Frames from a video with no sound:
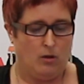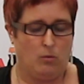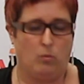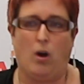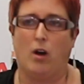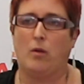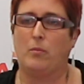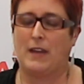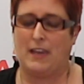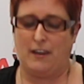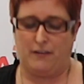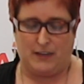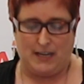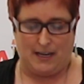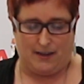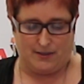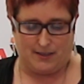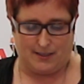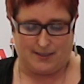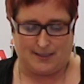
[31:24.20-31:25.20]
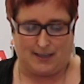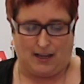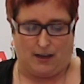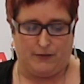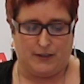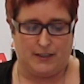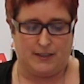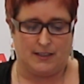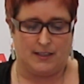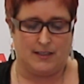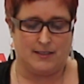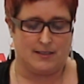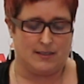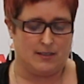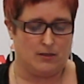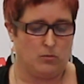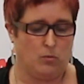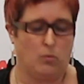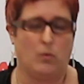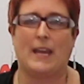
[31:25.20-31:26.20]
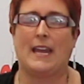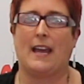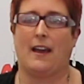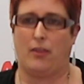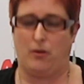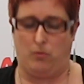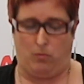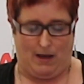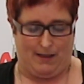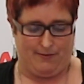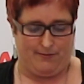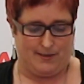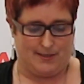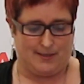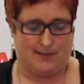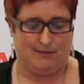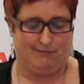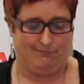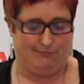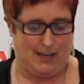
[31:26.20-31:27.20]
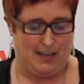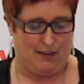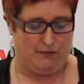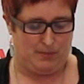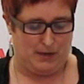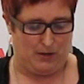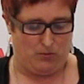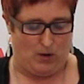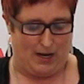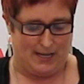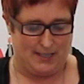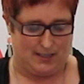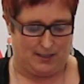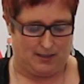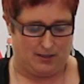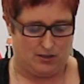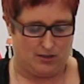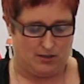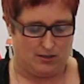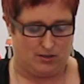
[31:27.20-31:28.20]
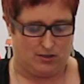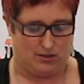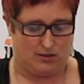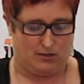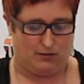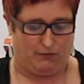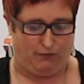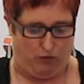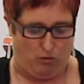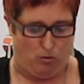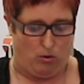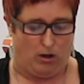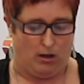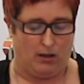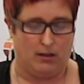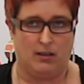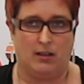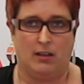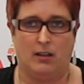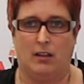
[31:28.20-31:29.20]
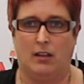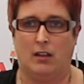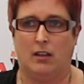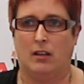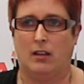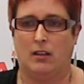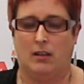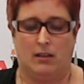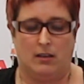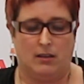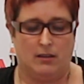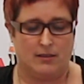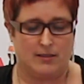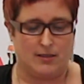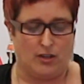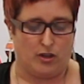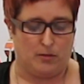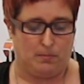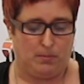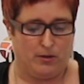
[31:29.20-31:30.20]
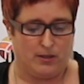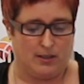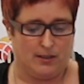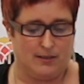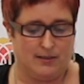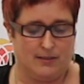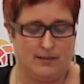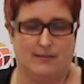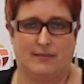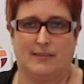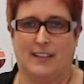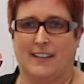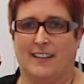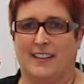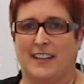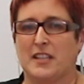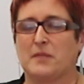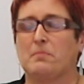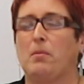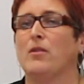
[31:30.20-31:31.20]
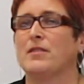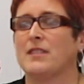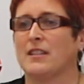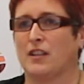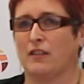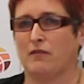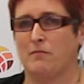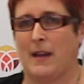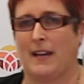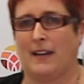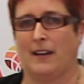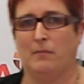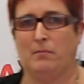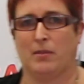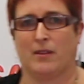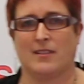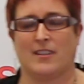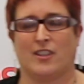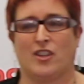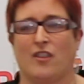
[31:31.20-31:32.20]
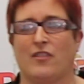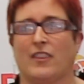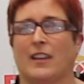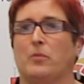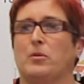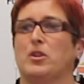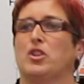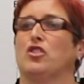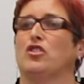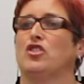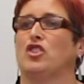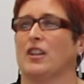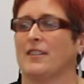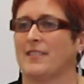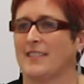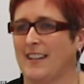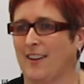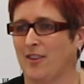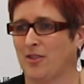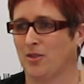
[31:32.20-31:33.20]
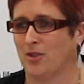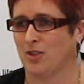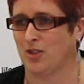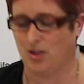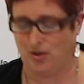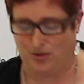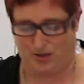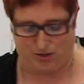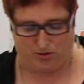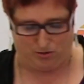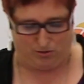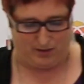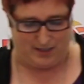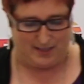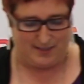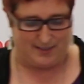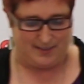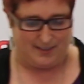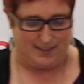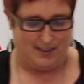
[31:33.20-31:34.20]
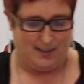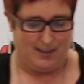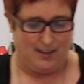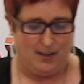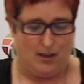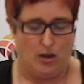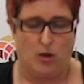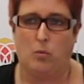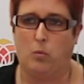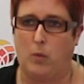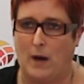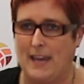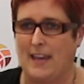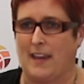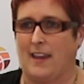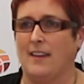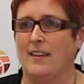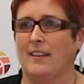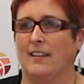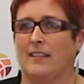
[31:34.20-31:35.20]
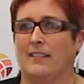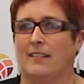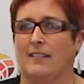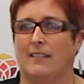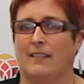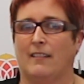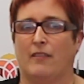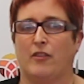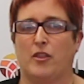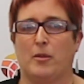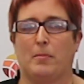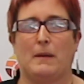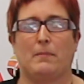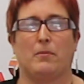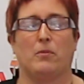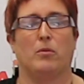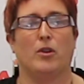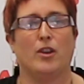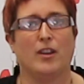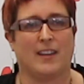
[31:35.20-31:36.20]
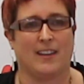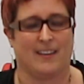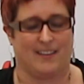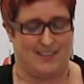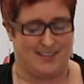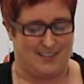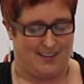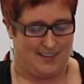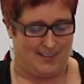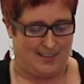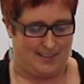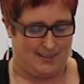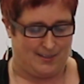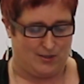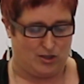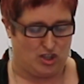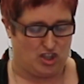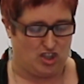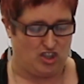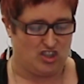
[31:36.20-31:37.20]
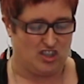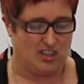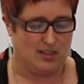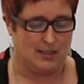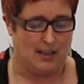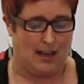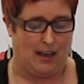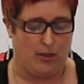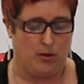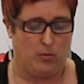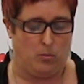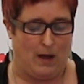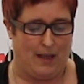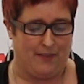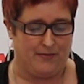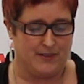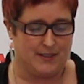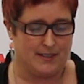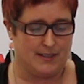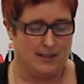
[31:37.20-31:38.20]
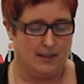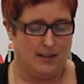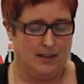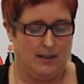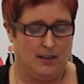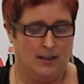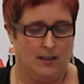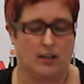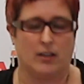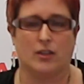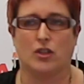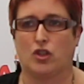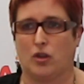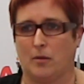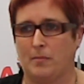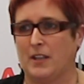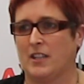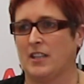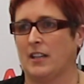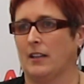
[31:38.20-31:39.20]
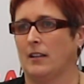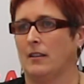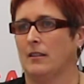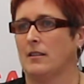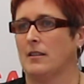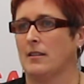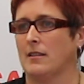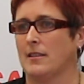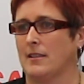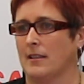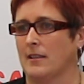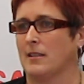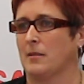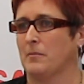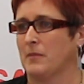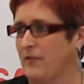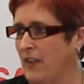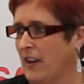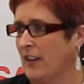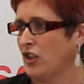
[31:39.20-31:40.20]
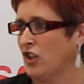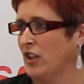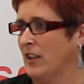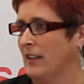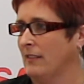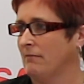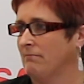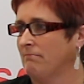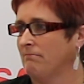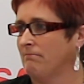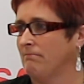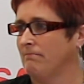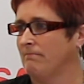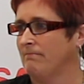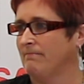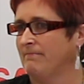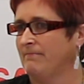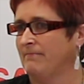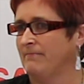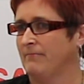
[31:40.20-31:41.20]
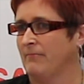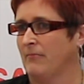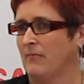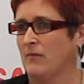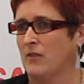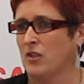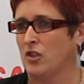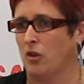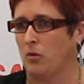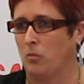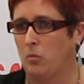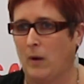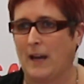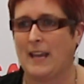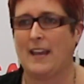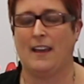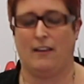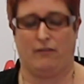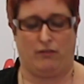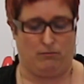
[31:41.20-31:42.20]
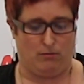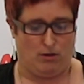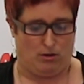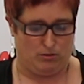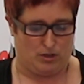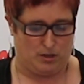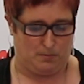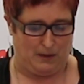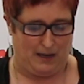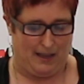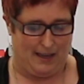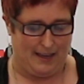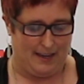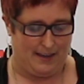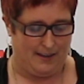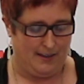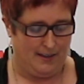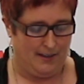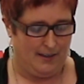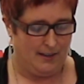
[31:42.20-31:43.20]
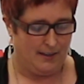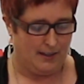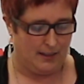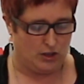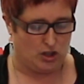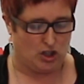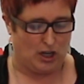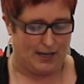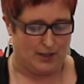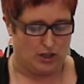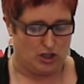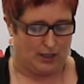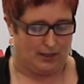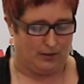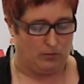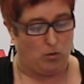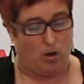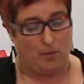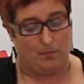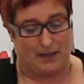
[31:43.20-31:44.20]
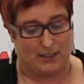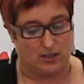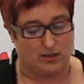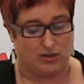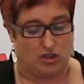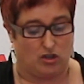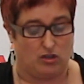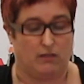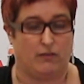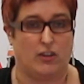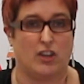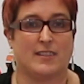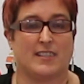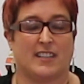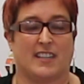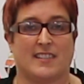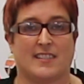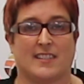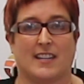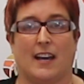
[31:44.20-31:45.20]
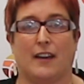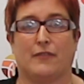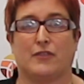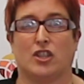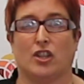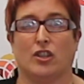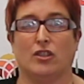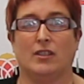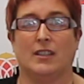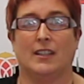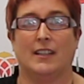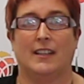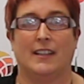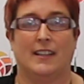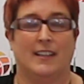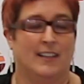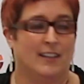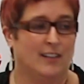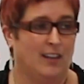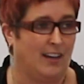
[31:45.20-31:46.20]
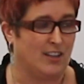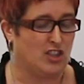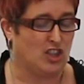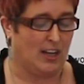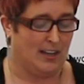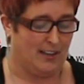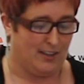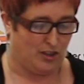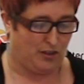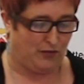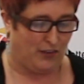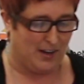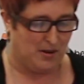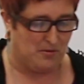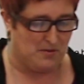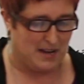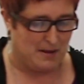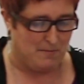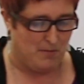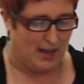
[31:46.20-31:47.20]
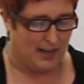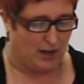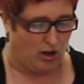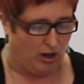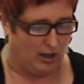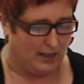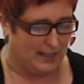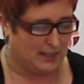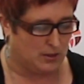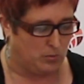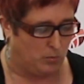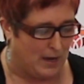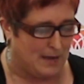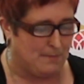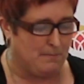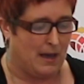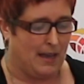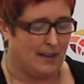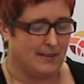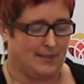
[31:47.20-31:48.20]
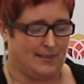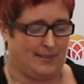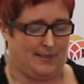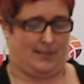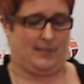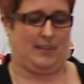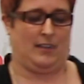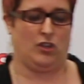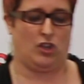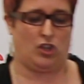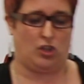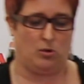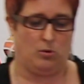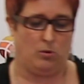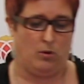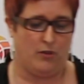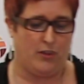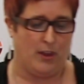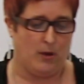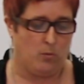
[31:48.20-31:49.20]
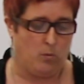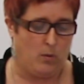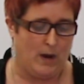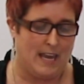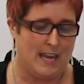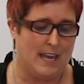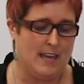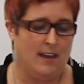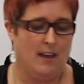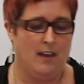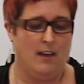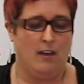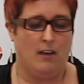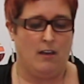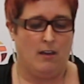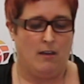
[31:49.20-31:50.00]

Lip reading: What we have now discovered is that we are the ones we have been waiting for. So to put it in a less positive manner, because I don't think we should just tell good news stories, we, the people working inside these institutions, are the ones contributing to the system's functioning. So we have a role to play in changing it. What must university staff do? I challenge frequently my colleagues, we must ensure that we